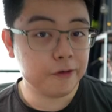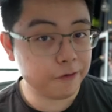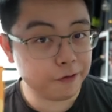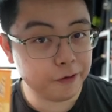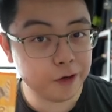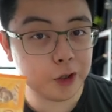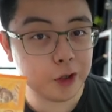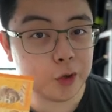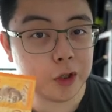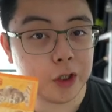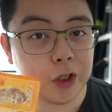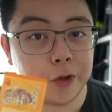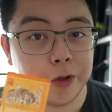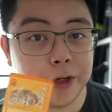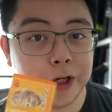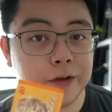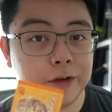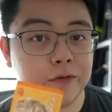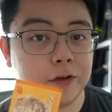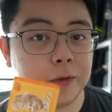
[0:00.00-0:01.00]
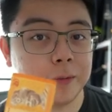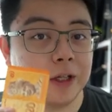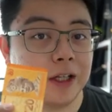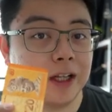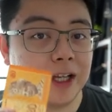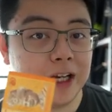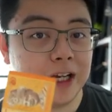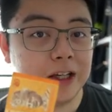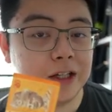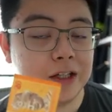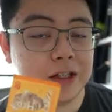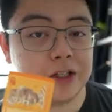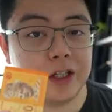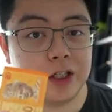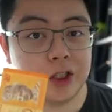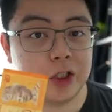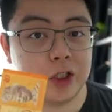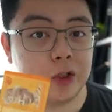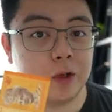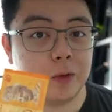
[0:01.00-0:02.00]
free 20 ringgit from the latest
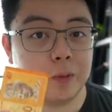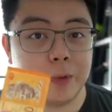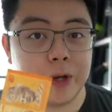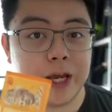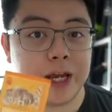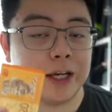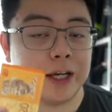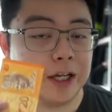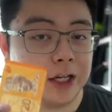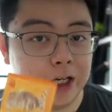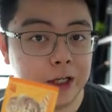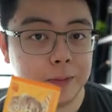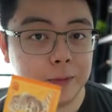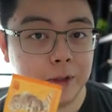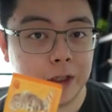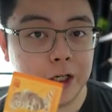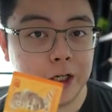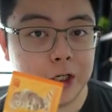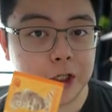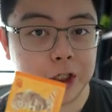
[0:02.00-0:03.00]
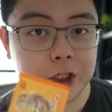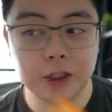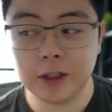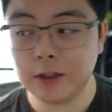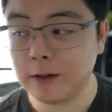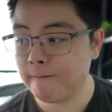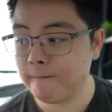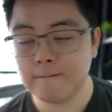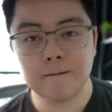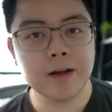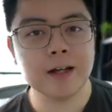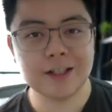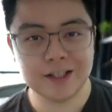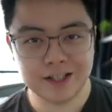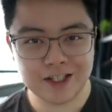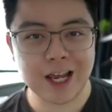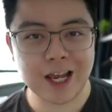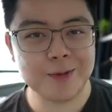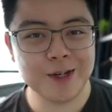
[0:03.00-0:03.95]
digital bank in Malaysia? Sign